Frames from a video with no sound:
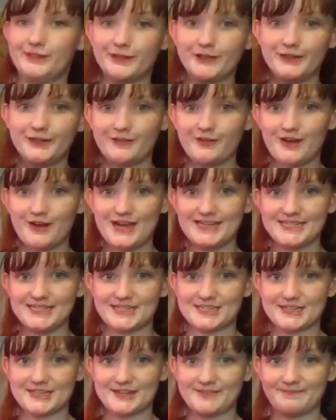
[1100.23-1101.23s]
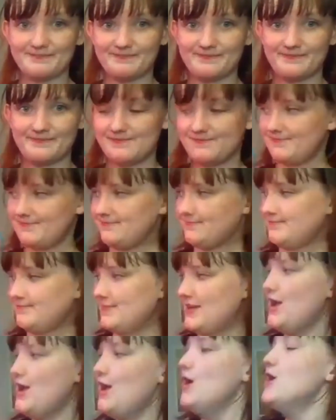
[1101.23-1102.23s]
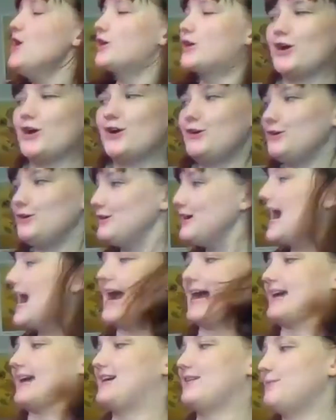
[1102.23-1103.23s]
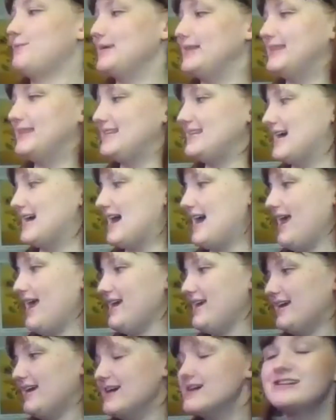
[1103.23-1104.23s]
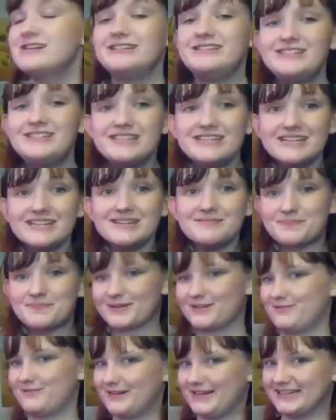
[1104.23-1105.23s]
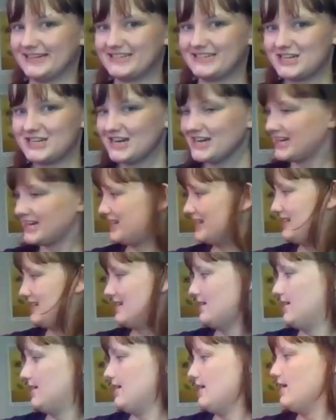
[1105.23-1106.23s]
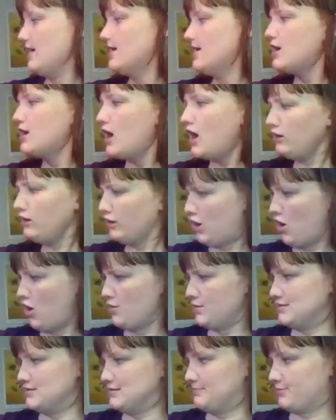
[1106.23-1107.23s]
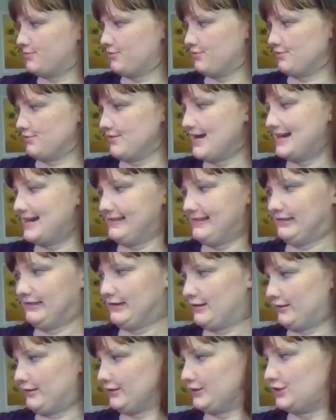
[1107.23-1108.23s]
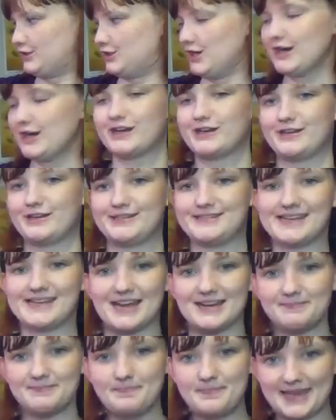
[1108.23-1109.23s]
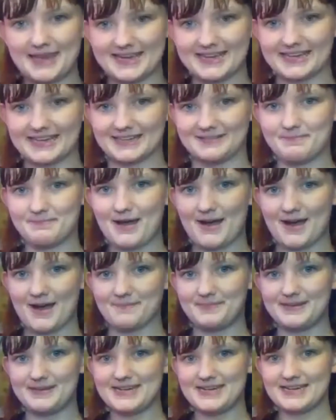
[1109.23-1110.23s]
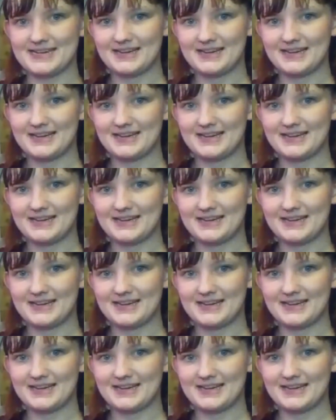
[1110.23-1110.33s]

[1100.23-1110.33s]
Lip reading: Good question. Crack went the egg. Cheep went a chick. Hello, you pretty little chick, said Pig and Puppy.